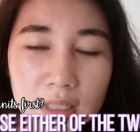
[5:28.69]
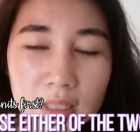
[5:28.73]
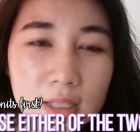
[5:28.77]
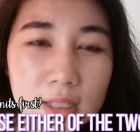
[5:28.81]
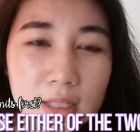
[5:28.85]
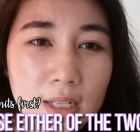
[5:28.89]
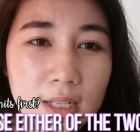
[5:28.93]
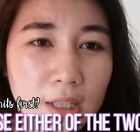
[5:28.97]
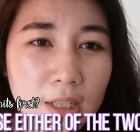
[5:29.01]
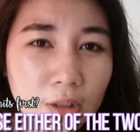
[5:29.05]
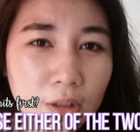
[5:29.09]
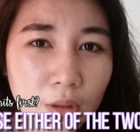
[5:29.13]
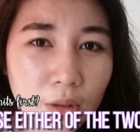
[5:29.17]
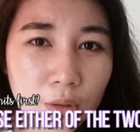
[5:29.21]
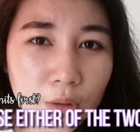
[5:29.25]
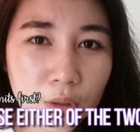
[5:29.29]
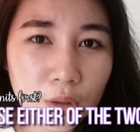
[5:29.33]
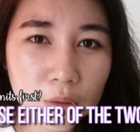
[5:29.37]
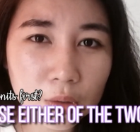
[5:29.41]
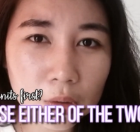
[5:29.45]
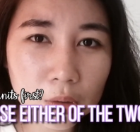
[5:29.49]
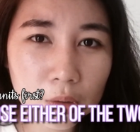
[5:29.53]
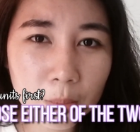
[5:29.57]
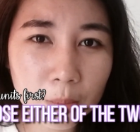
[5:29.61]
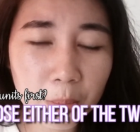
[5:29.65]
It's either
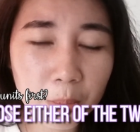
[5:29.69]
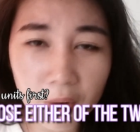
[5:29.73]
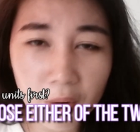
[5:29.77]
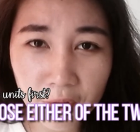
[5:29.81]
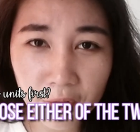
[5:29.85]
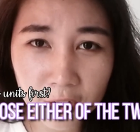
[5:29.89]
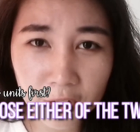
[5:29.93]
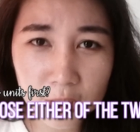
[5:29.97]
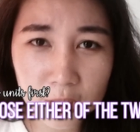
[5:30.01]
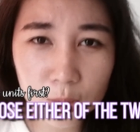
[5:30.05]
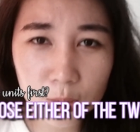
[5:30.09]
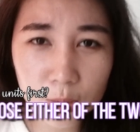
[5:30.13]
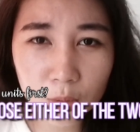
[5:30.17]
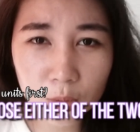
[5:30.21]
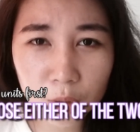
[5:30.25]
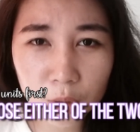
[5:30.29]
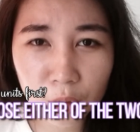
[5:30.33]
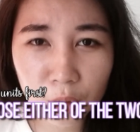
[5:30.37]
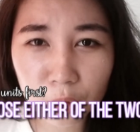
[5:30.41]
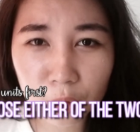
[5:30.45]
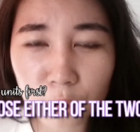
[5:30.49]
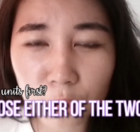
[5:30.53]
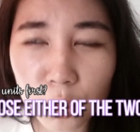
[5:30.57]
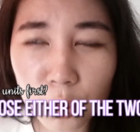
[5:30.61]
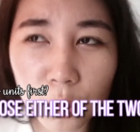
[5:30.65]
on your preference or
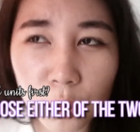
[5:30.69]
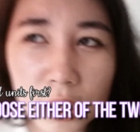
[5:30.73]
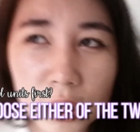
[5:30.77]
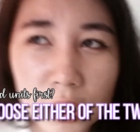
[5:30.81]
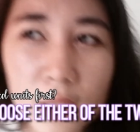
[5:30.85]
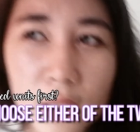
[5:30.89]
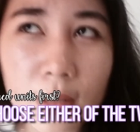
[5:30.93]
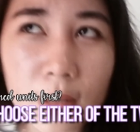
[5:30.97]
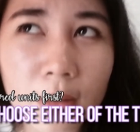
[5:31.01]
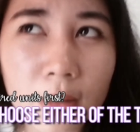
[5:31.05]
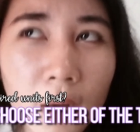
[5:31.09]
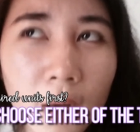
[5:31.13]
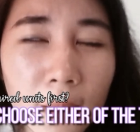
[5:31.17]
your choice.